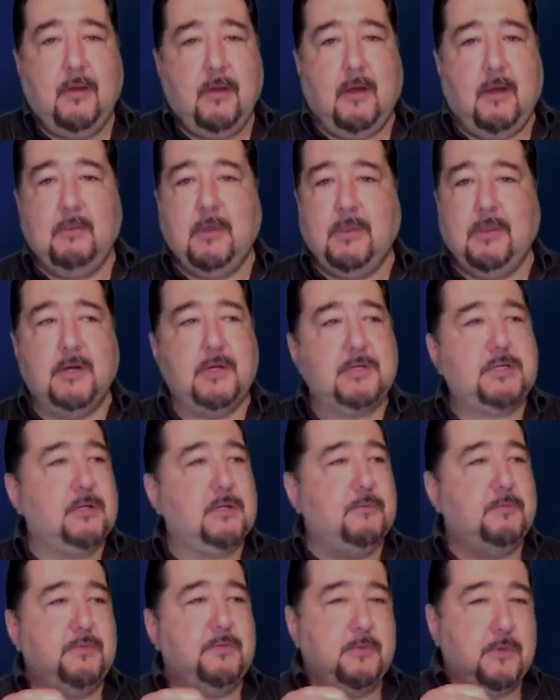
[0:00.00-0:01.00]
I mean, there's
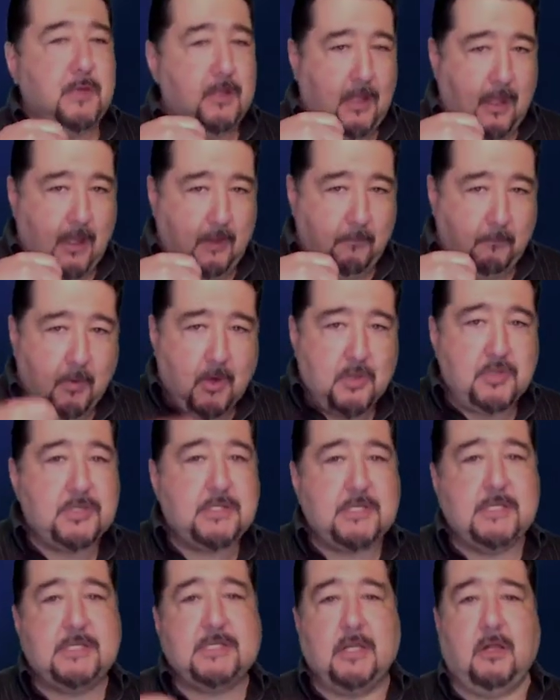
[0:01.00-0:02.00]
some
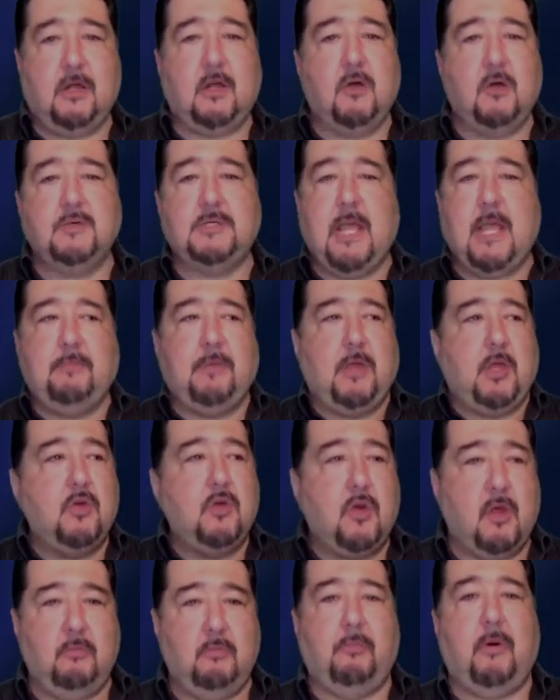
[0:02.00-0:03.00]
emergency silicone tape that you
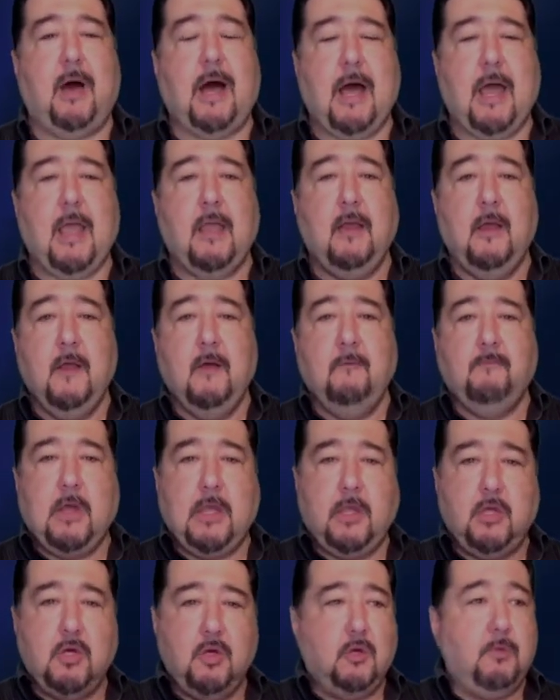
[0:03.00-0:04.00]
can buy that
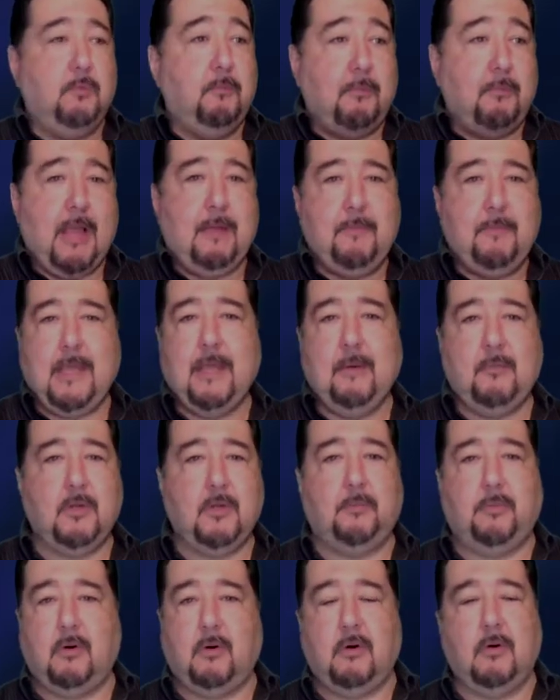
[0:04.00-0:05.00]
you might be able to
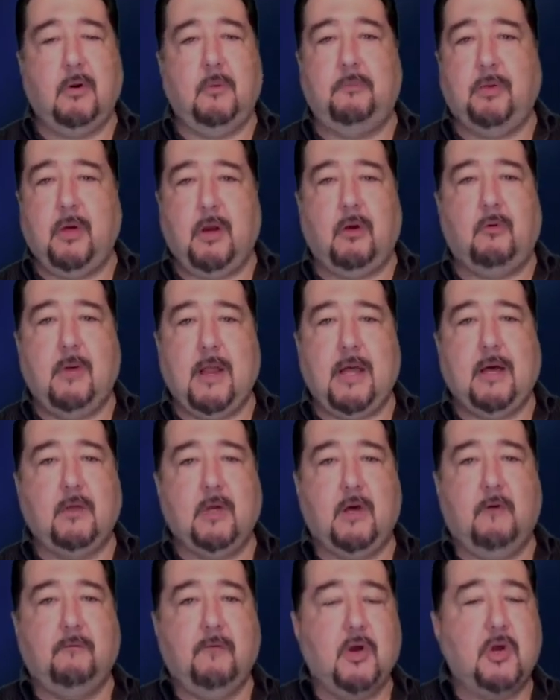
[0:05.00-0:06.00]
pull, put around
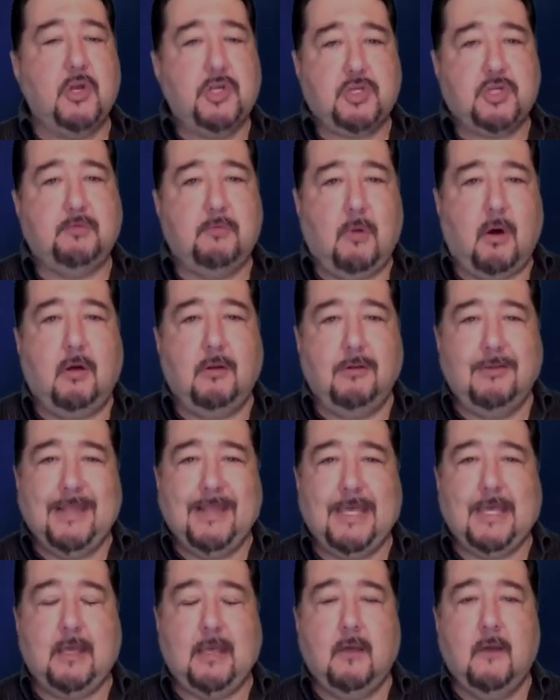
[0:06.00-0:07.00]
a very small
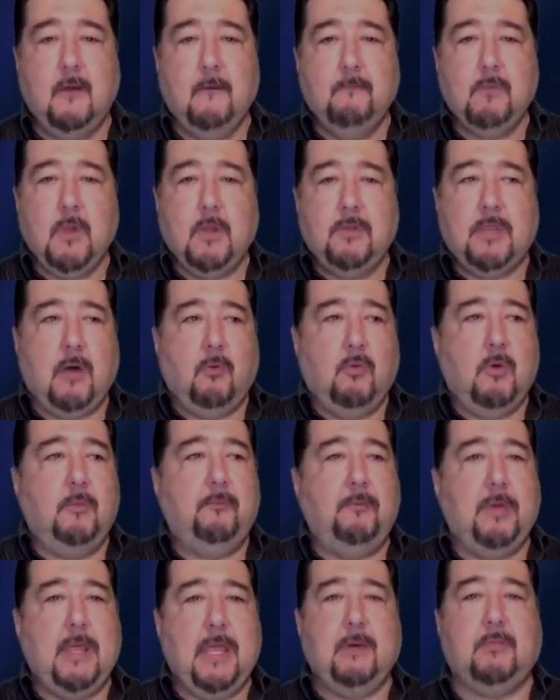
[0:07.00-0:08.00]
leak that would
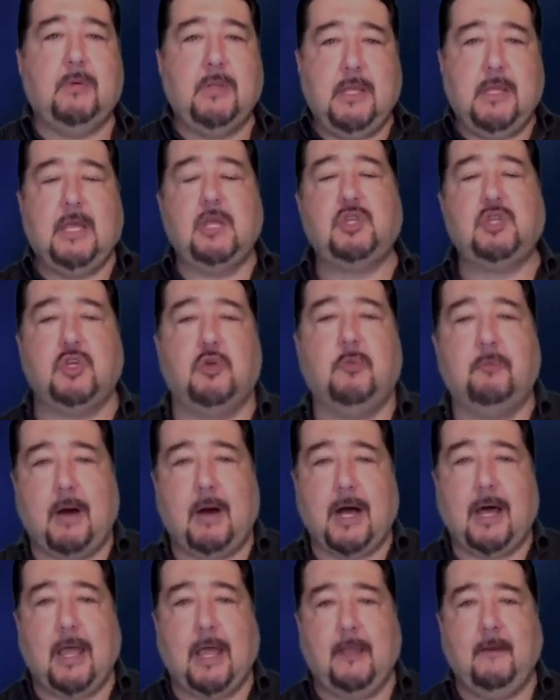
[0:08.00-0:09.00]
be able to get you
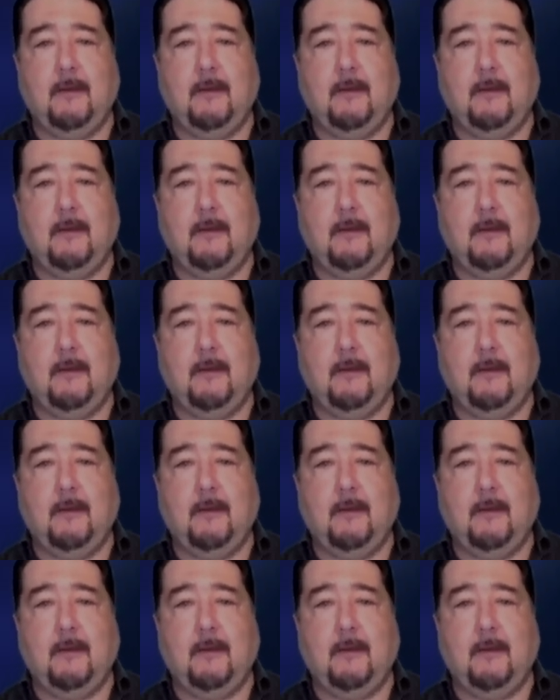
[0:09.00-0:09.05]
by.